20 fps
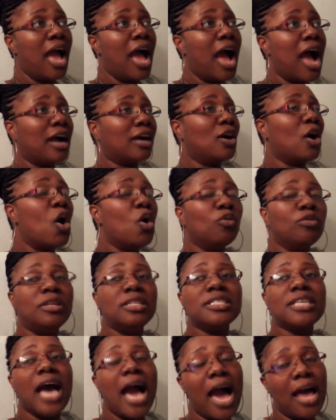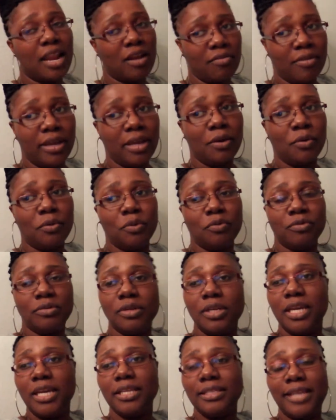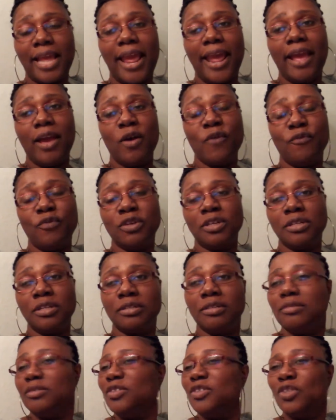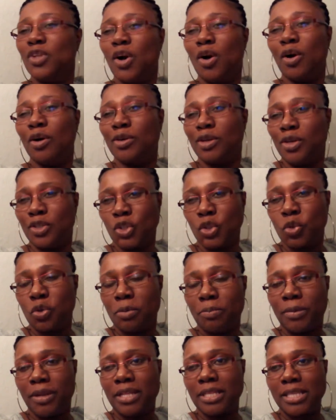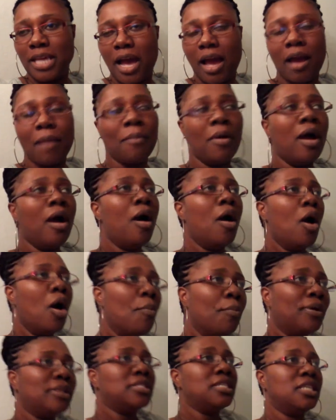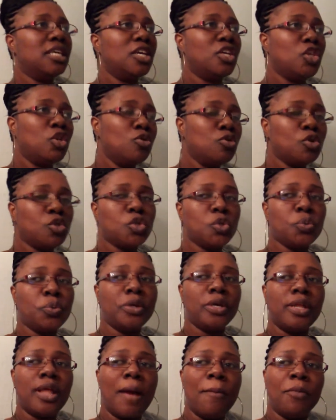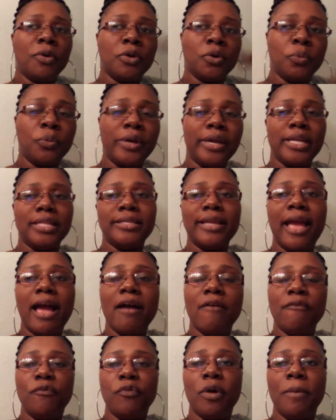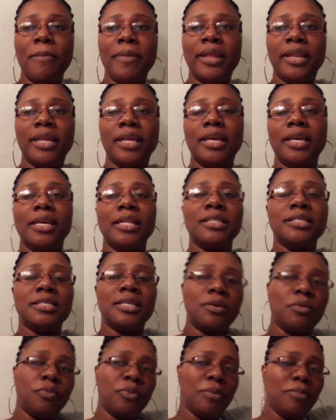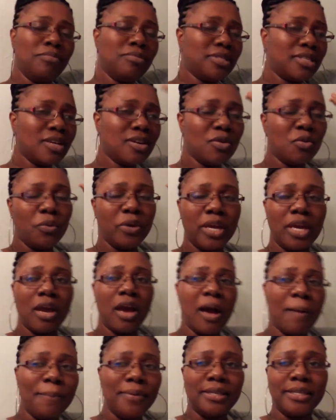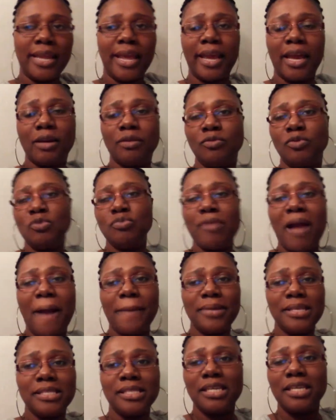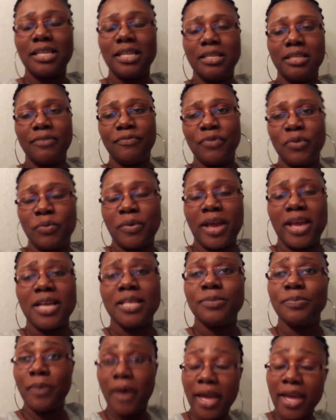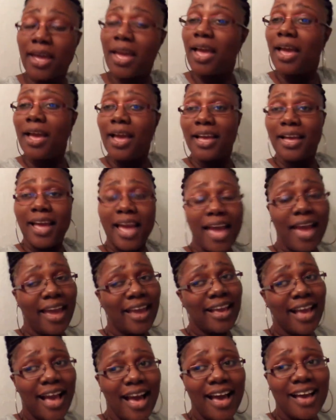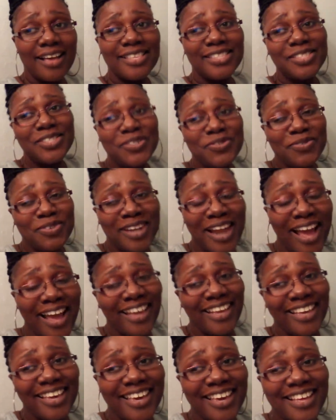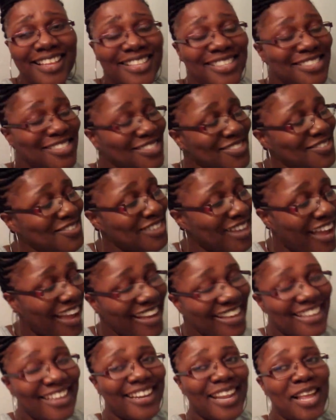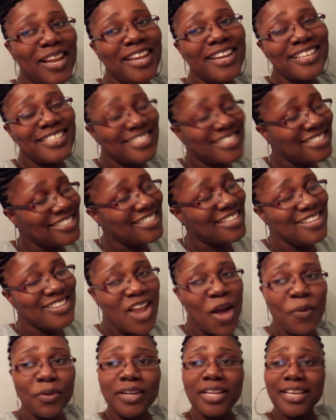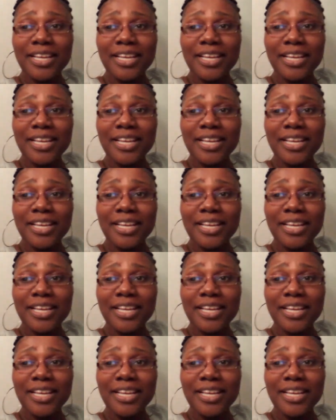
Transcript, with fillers: I could only tolerate it down for, you know, a short amount of time. But to get used to it, I'm going to wear it down for a minute and then I'm just going to wear it up and down. You probably see it in different ways. But Hey guys, do you like it? Do you like it? Let, let us sister know in the